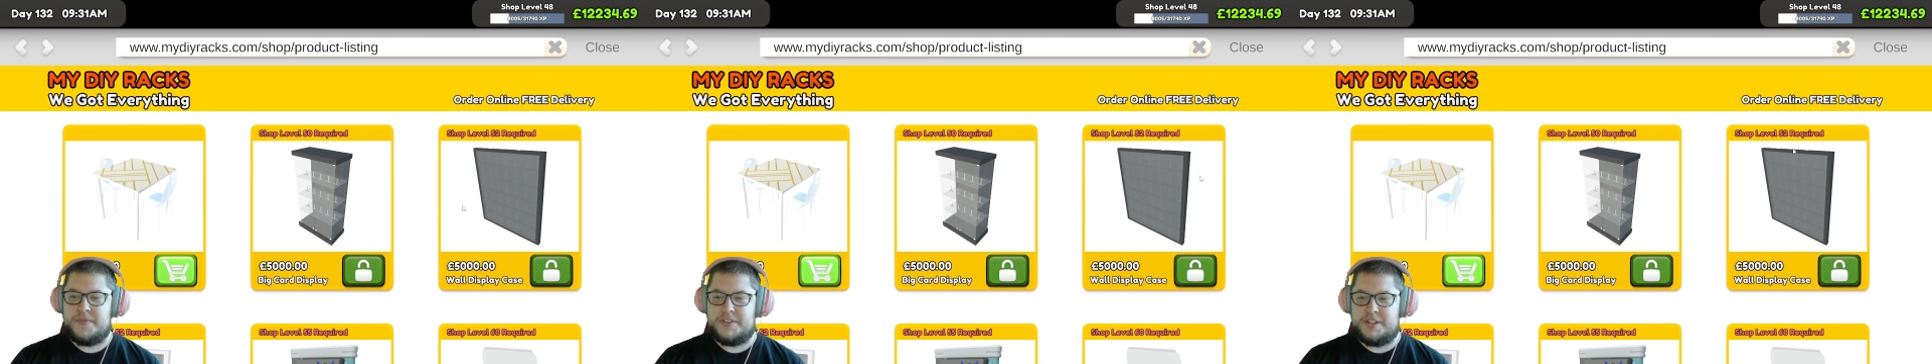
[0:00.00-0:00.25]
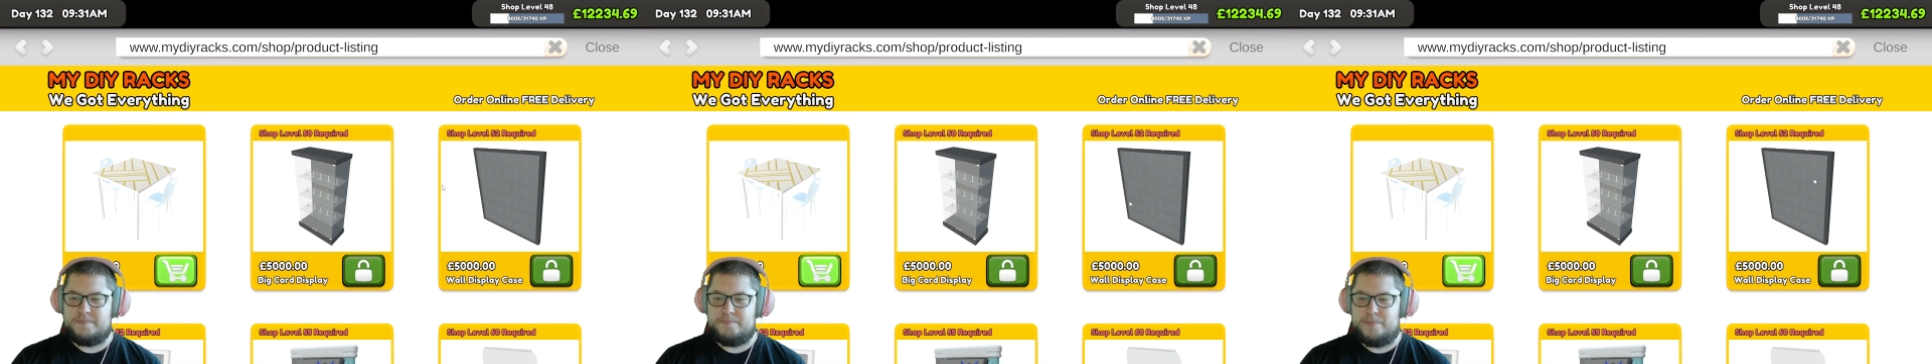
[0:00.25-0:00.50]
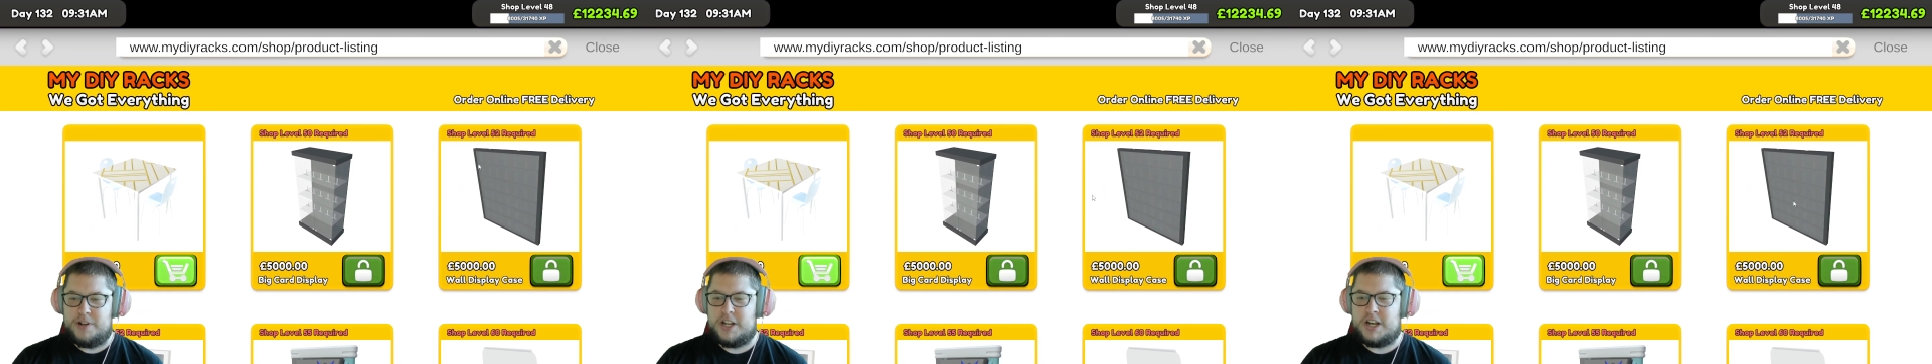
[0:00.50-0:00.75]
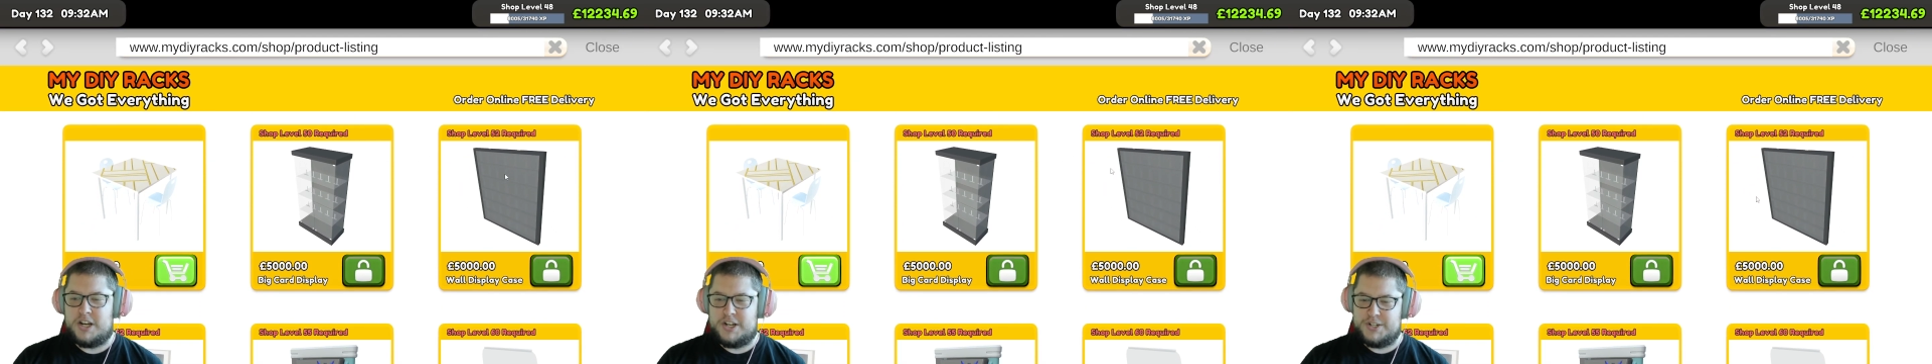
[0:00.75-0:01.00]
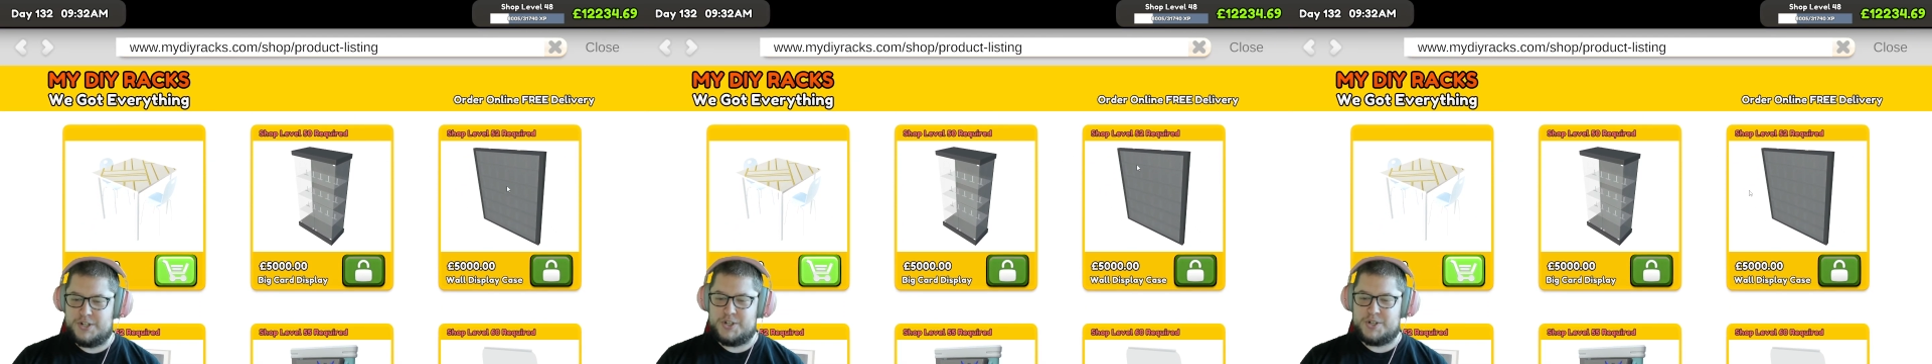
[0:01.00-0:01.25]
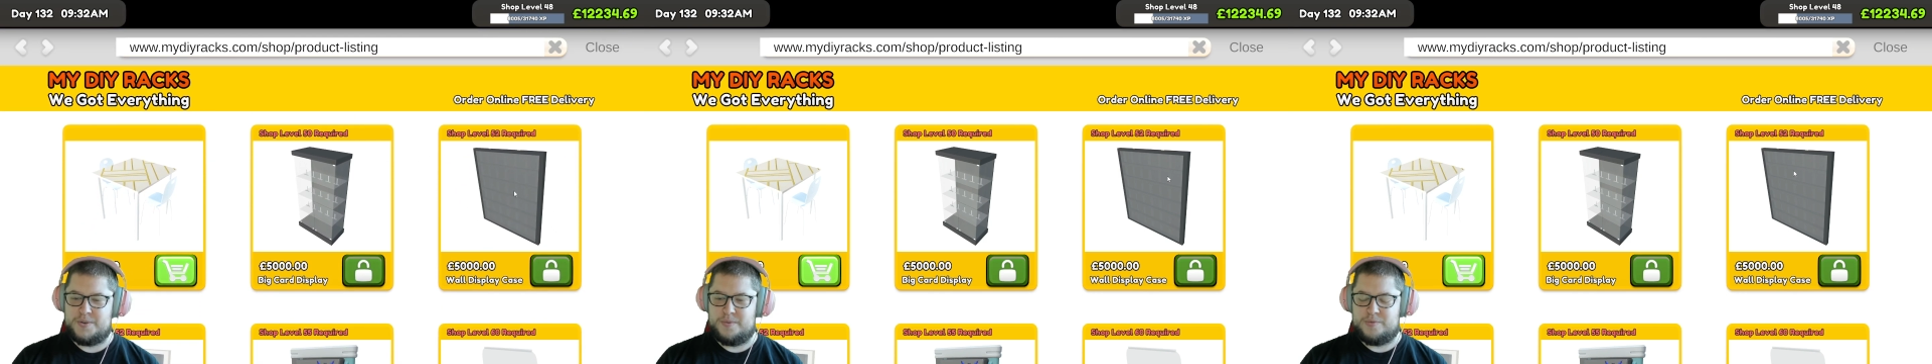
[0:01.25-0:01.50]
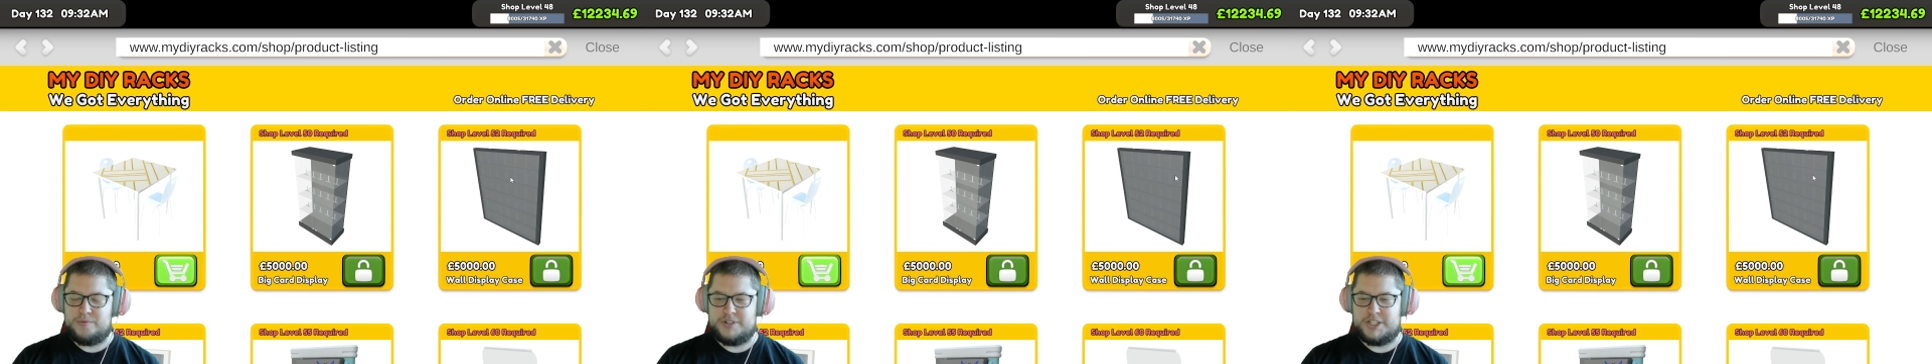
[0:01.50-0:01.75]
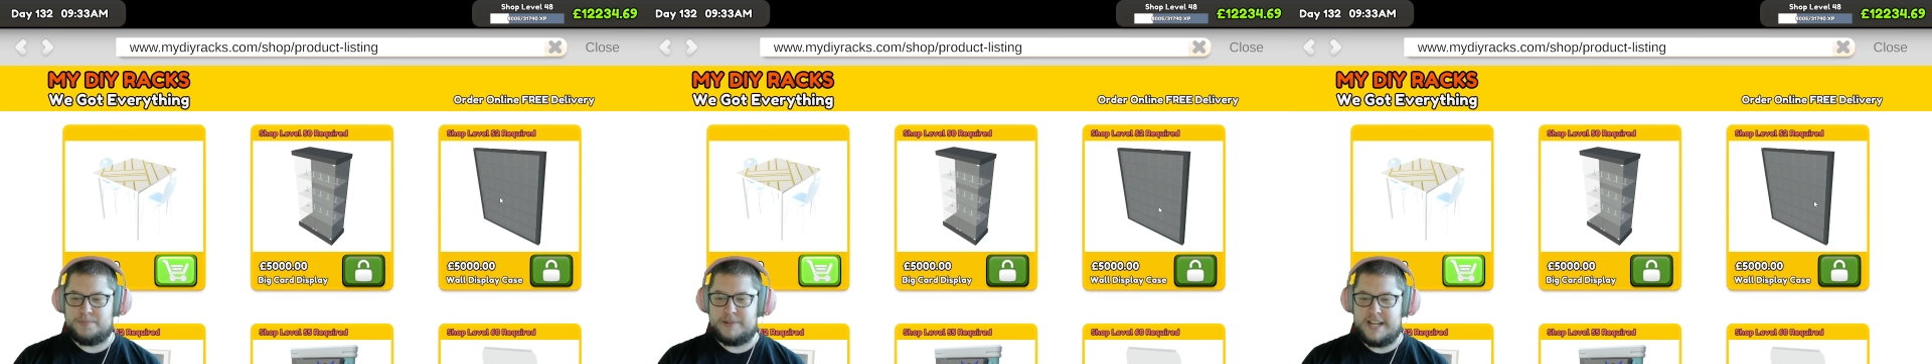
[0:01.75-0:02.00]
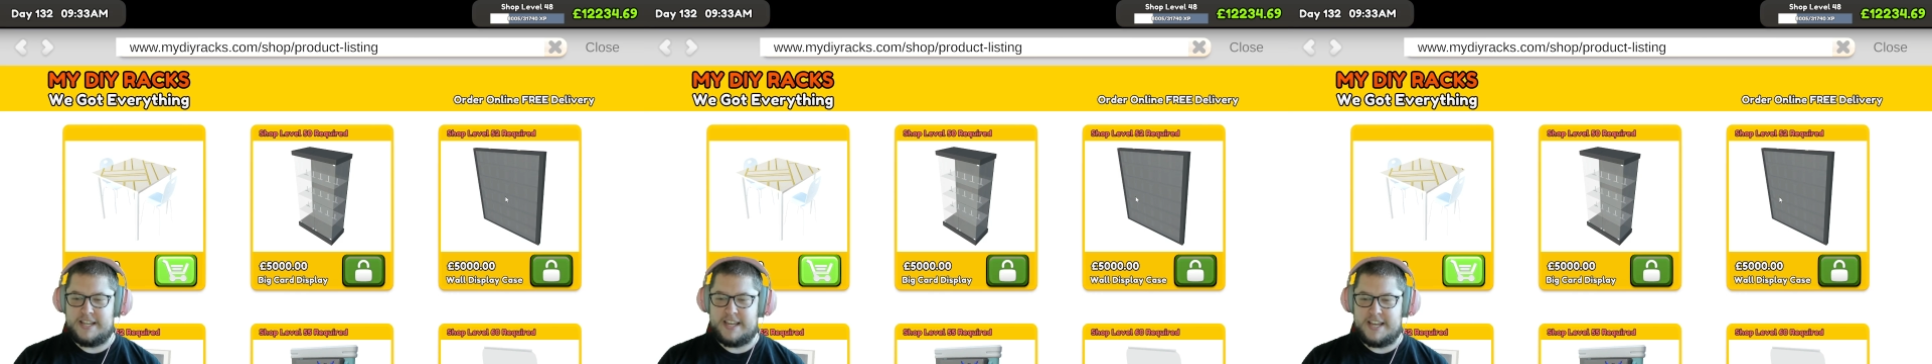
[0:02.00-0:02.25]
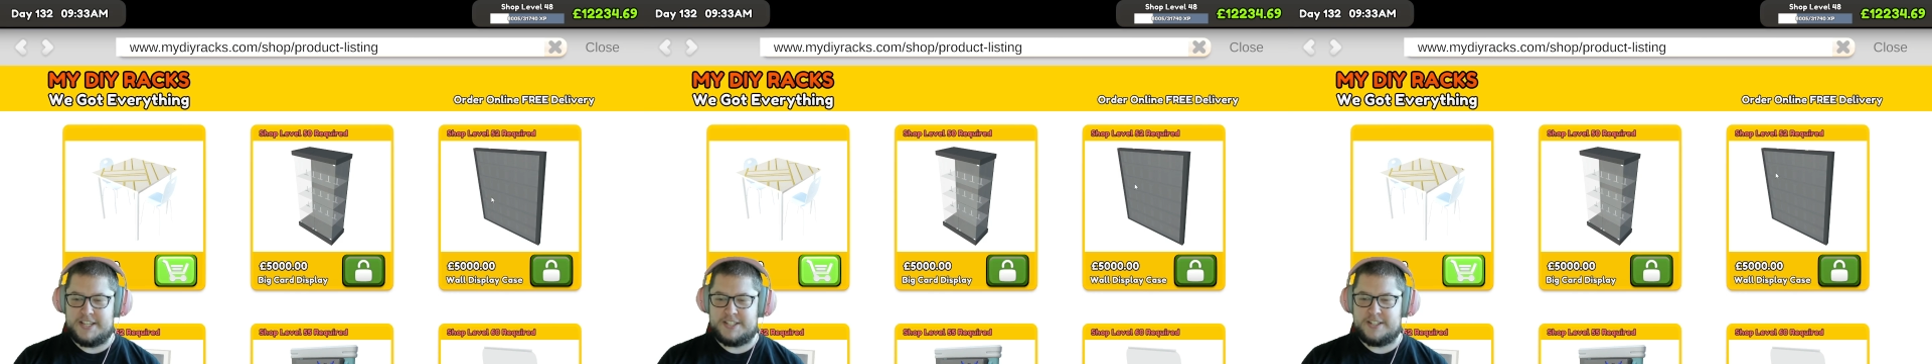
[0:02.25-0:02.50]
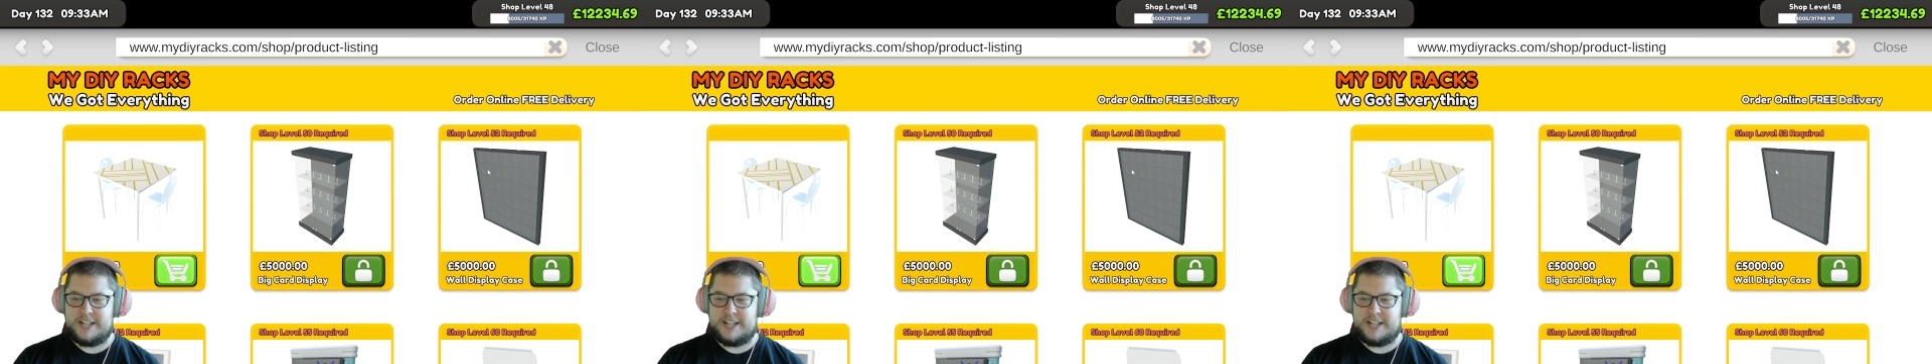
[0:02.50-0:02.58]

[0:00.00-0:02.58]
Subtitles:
the large wall display case.